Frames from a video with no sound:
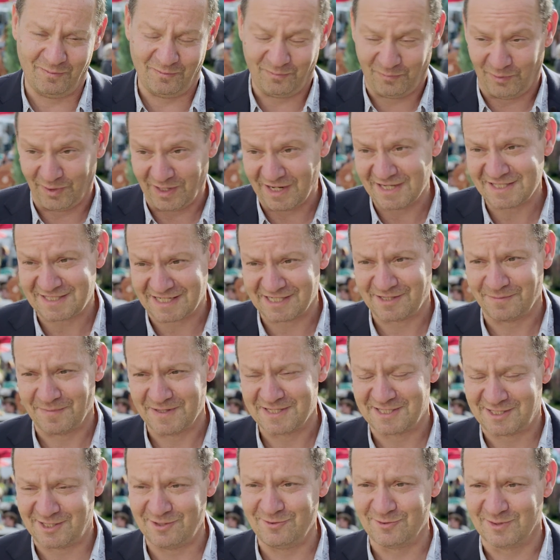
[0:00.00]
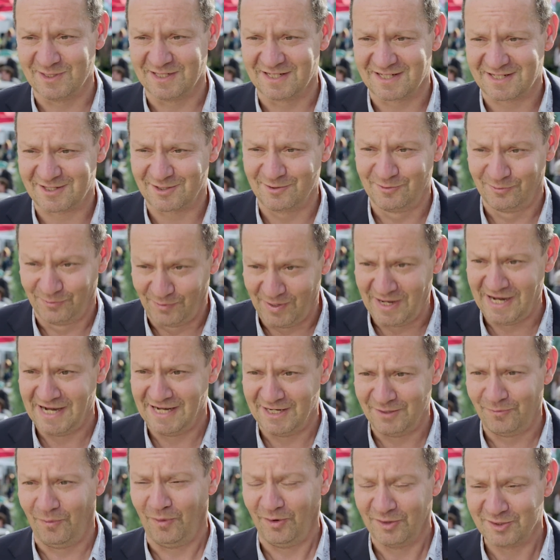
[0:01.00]
what I say to my students who
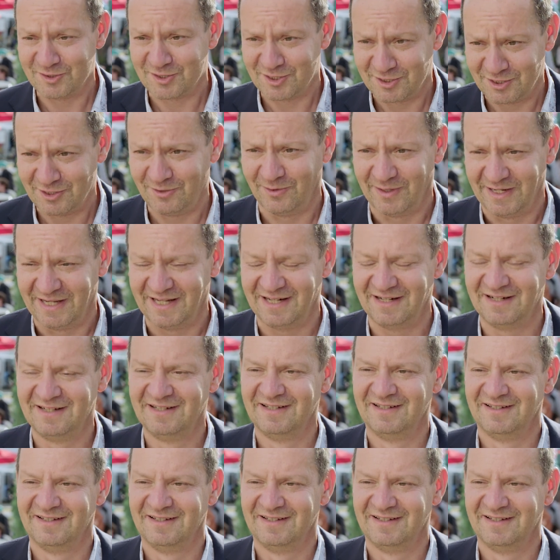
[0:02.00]
really want to do it